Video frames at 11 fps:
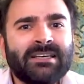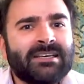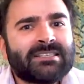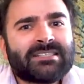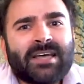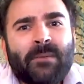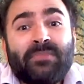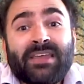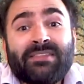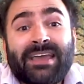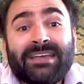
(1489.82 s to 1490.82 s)

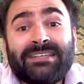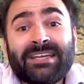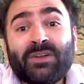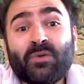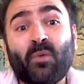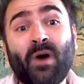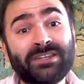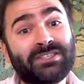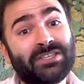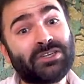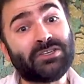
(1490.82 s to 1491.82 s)
something they didn't
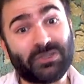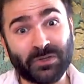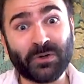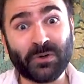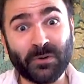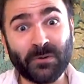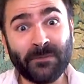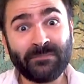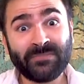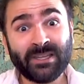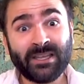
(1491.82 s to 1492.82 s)
want to do.
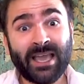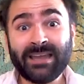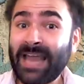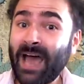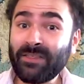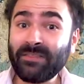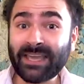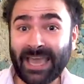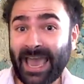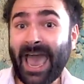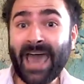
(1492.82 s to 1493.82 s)
And now that the
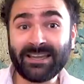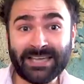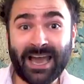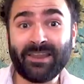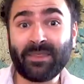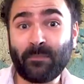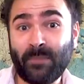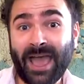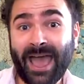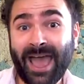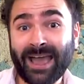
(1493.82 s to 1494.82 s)
cat is out of the
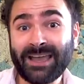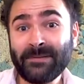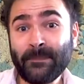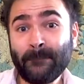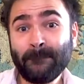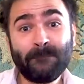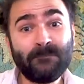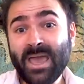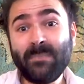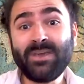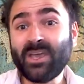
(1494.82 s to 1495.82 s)
bag,
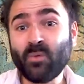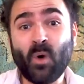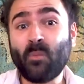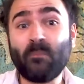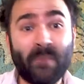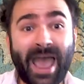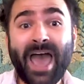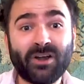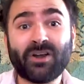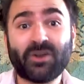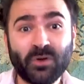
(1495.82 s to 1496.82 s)
maybe it won't
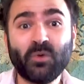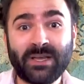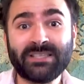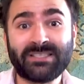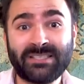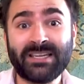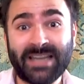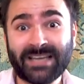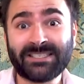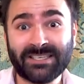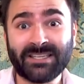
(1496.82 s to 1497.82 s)
matter who wins the
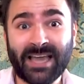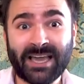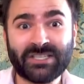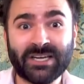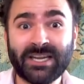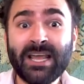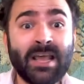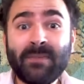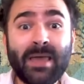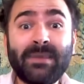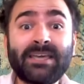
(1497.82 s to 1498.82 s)
next election.
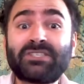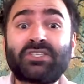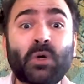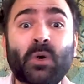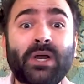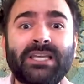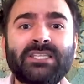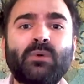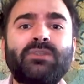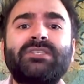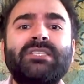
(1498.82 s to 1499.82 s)
Maybe historians
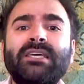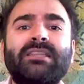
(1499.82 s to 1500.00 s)
will see